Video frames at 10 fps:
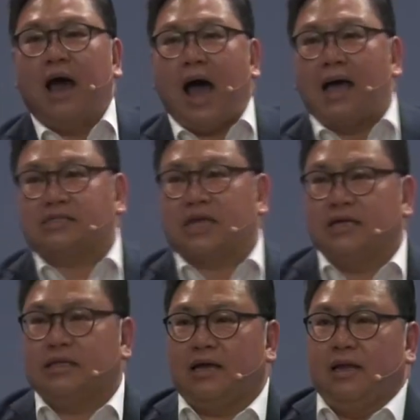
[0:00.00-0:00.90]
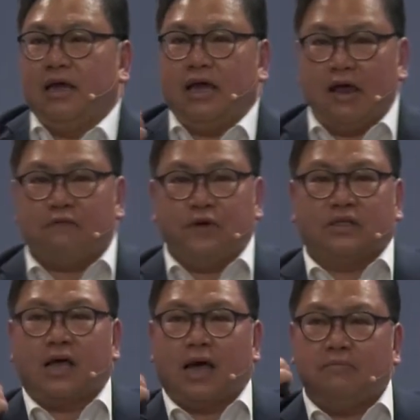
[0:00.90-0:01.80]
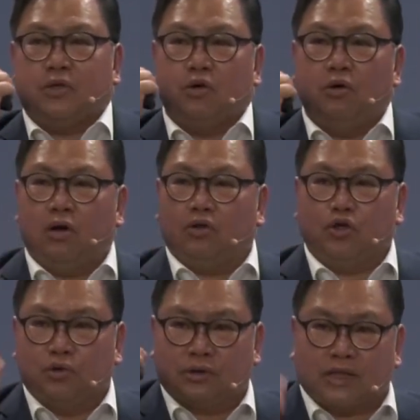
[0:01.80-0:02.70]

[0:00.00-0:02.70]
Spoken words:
asking that every time you